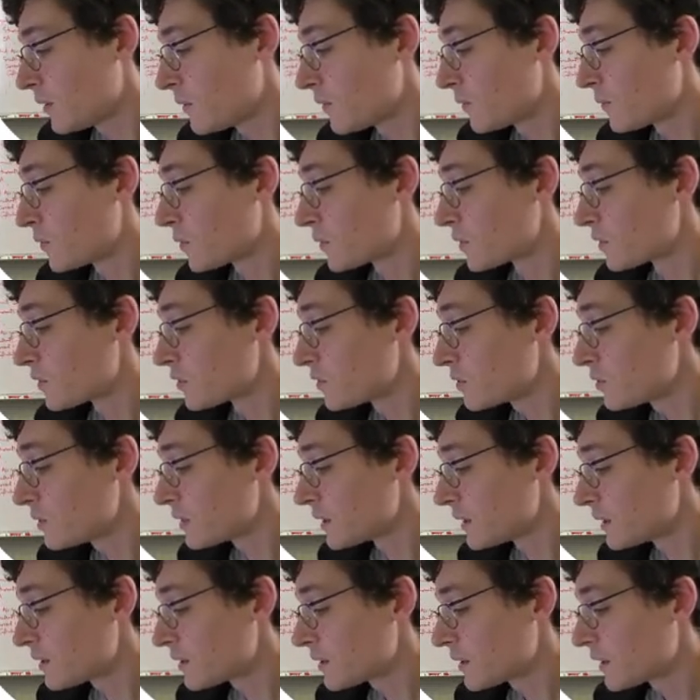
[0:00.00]
For a
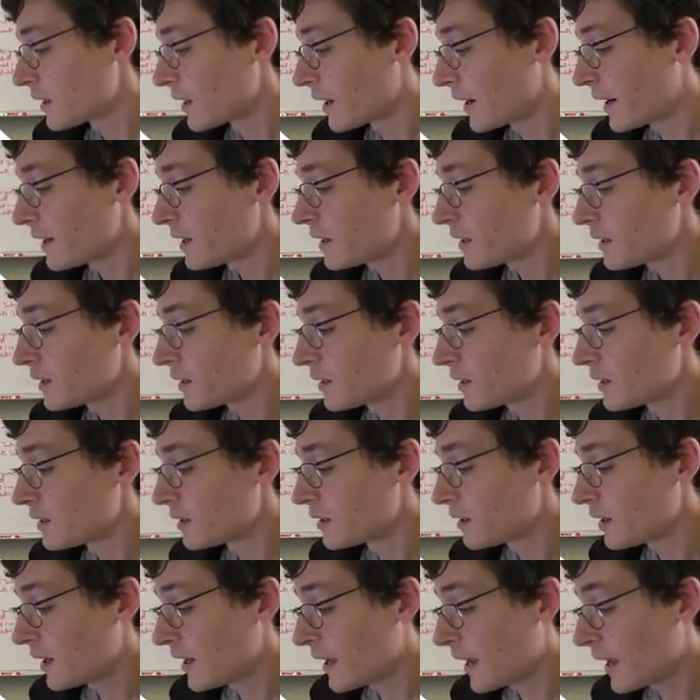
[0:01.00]
student, I
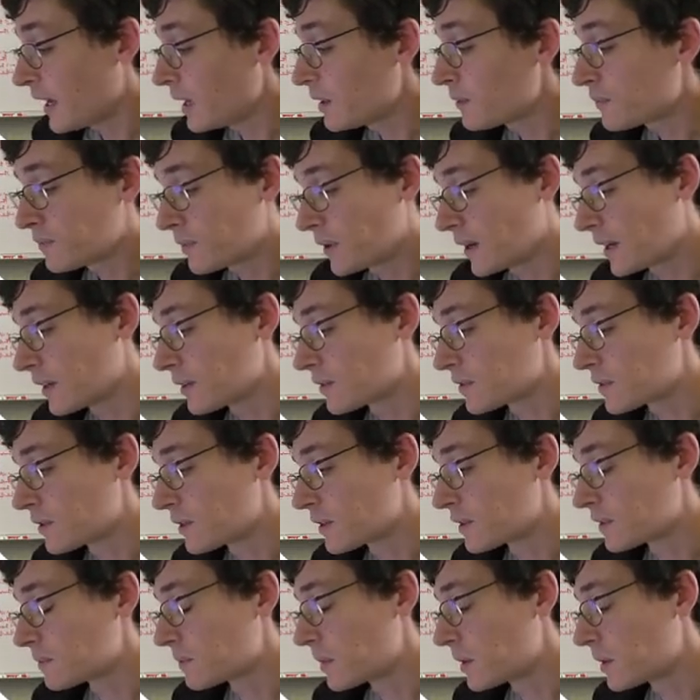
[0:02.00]
can add files to this.